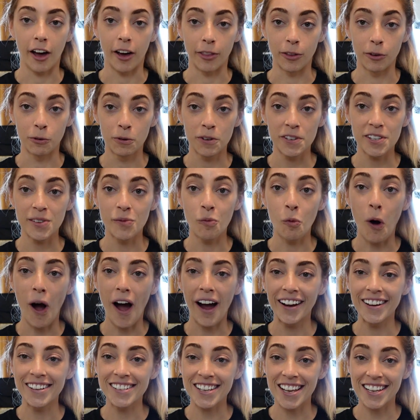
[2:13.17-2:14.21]
The reason
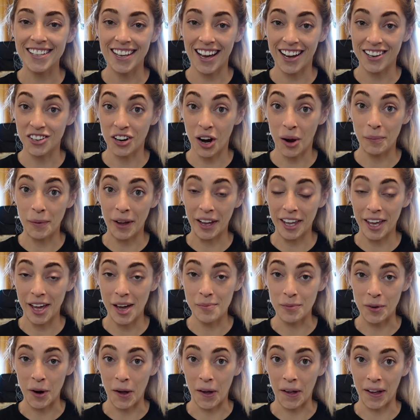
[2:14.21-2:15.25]
why is because I dropped my
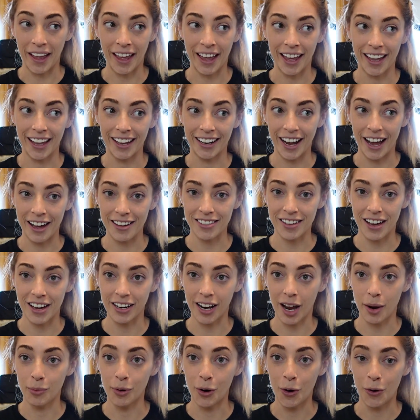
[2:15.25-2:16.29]
camera and I thought
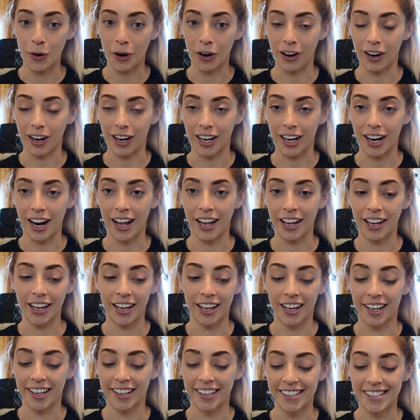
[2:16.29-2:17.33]
I broke her,
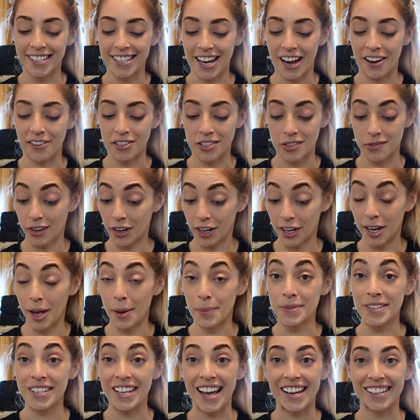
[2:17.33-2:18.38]
and I was very
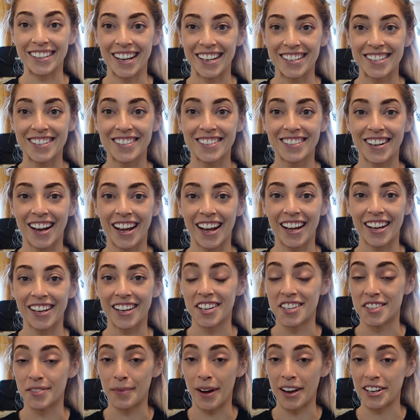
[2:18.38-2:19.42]
upset yesterday
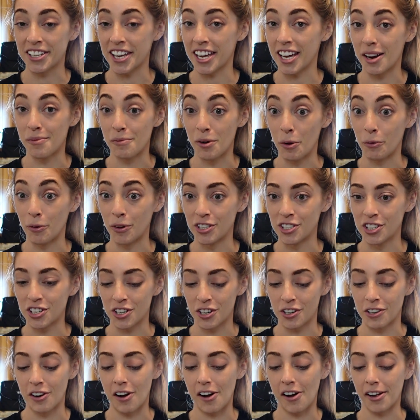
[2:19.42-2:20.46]
because my camera wouldn't
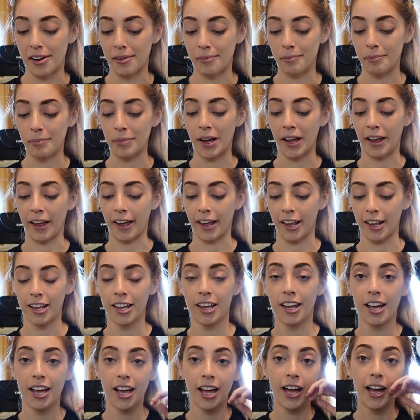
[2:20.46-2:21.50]
turn on, but
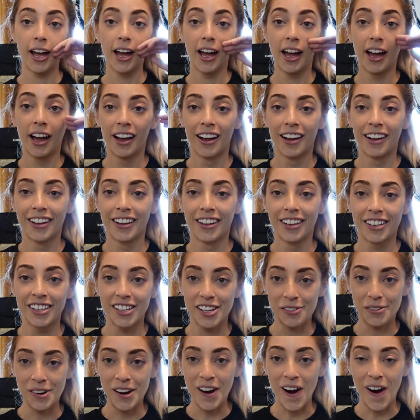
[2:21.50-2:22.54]

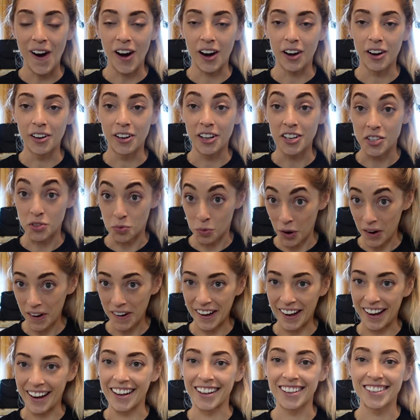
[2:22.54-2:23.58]
here we are and it's
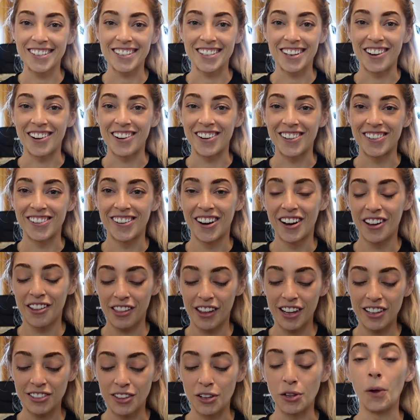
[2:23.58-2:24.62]
working, so
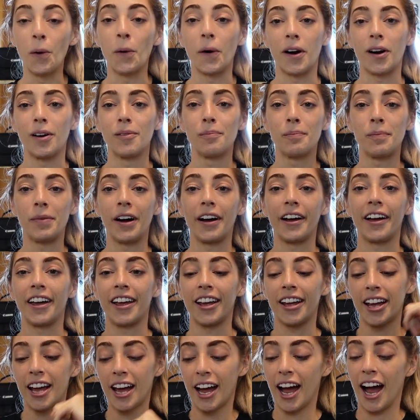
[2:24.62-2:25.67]
thank the Lord. But
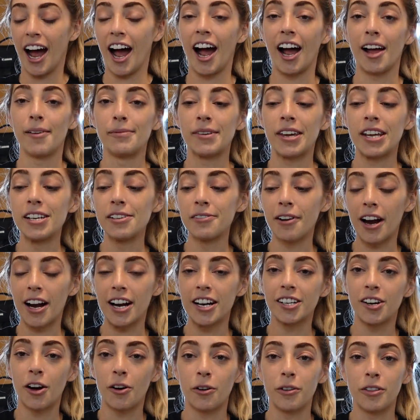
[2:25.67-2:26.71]
I'm getting ready
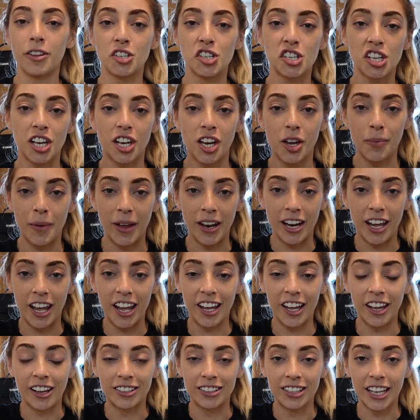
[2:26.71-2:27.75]
to go to the gym and
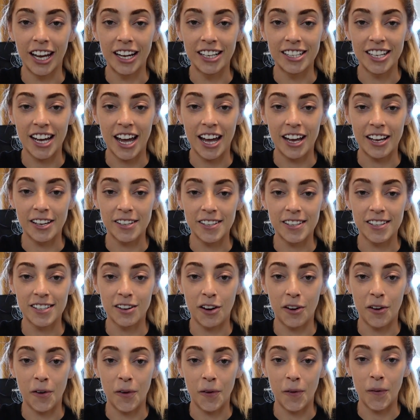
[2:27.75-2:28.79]
hit a leg day,
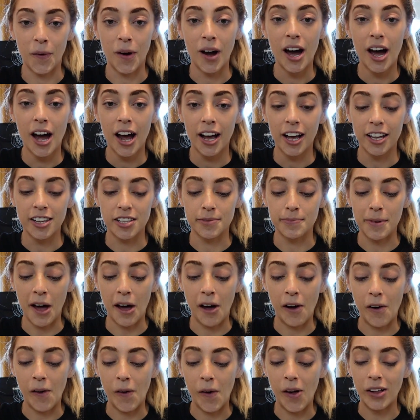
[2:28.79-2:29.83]
so it's
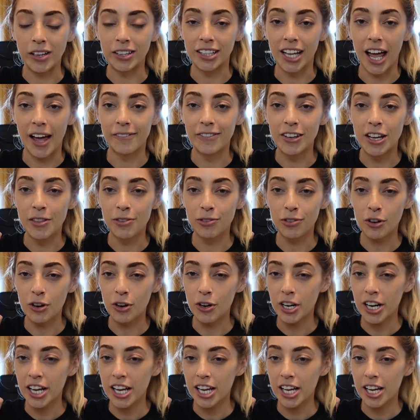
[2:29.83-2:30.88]
about
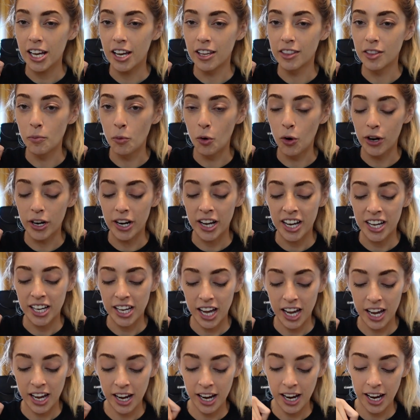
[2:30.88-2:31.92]
11:30 in the morning
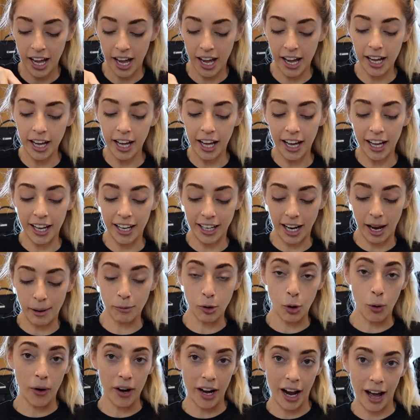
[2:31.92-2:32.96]
and I'm
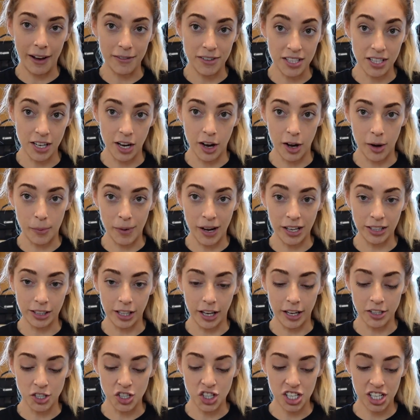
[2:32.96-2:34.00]
going to have some
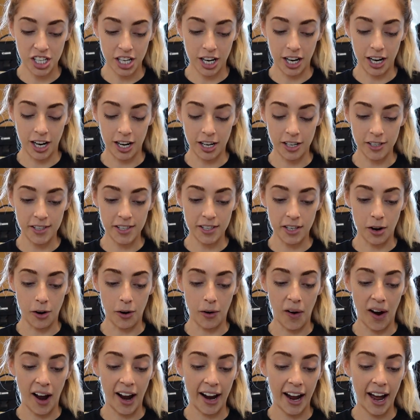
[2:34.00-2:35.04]
lunch here.
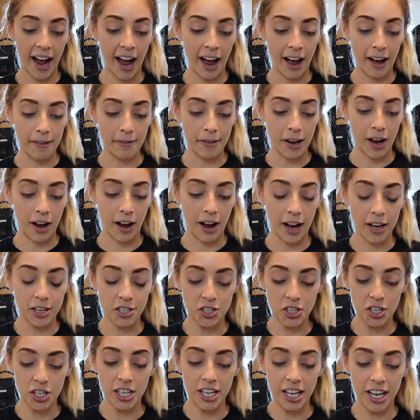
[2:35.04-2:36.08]
So I have
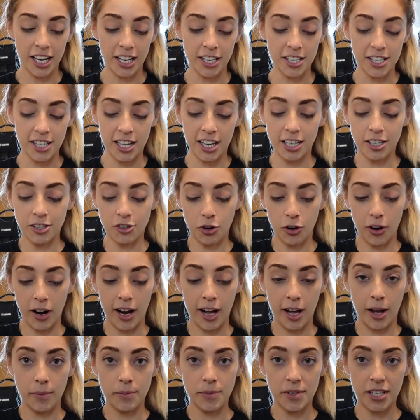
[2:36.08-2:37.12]
110
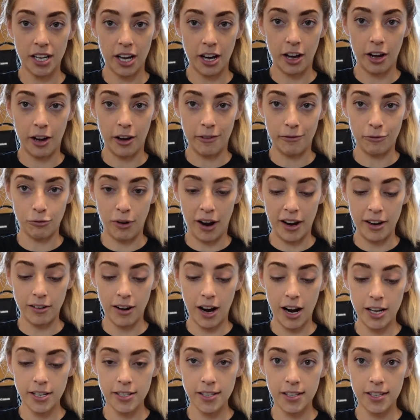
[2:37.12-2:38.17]
grams of white
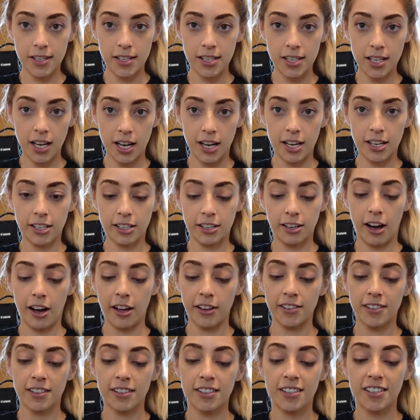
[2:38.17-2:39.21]
rice,
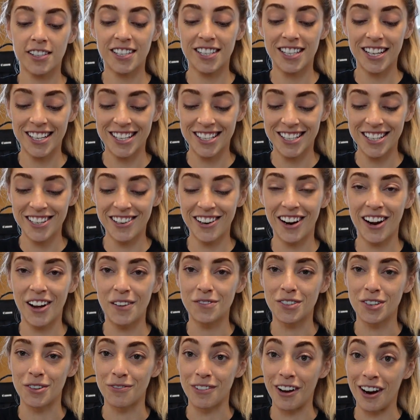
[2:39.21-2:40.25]
got 60
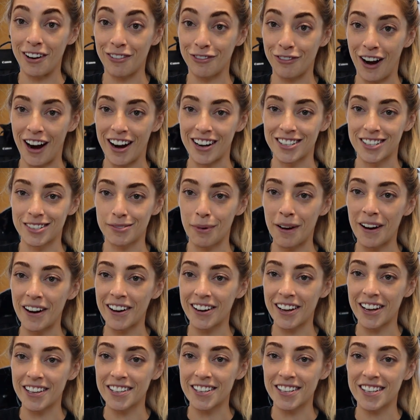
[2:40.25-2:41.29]
grams of air fried
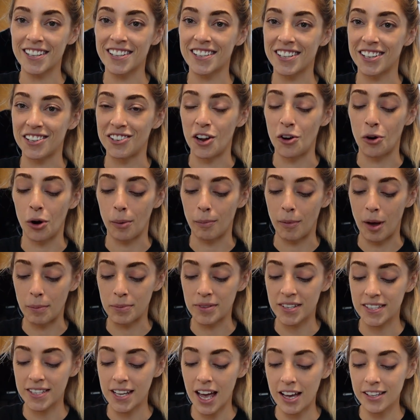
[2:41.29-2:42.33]
asparagus because you know I'm
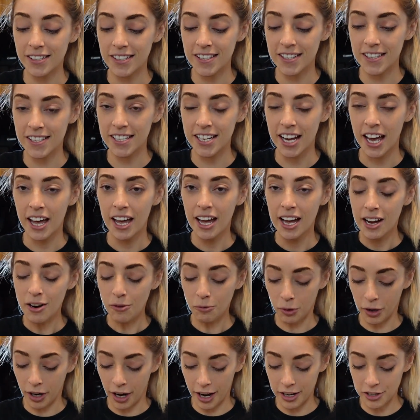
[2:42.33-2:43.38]
obsessed,
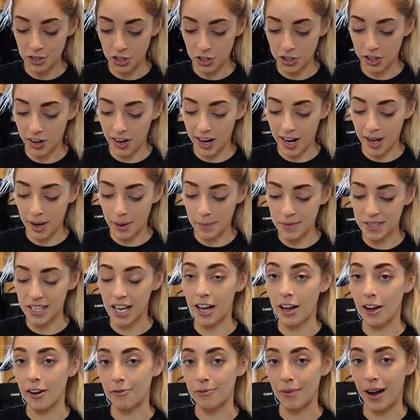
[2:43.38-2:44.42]
100 grams
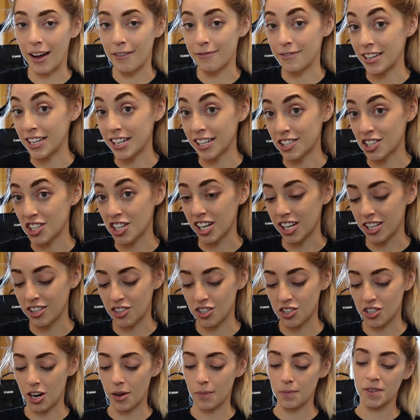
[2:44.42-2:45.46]
of my vegan chicken
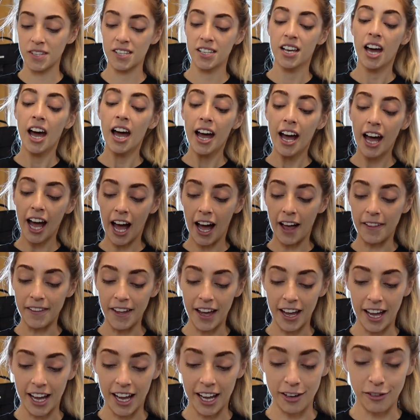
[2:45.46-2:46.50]
strips, and
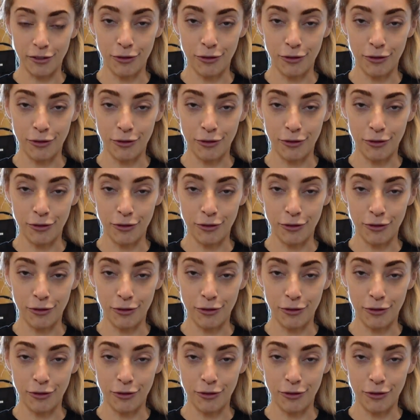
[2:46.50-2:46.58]
then